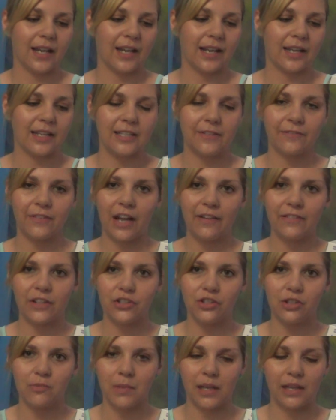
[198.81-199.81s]
and it's
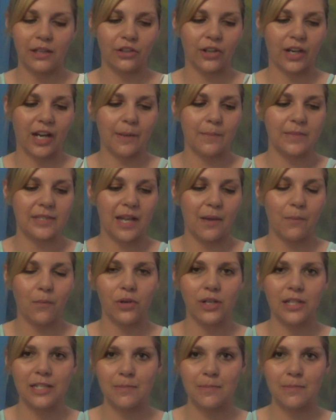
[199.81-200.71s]
500 milligrams, and what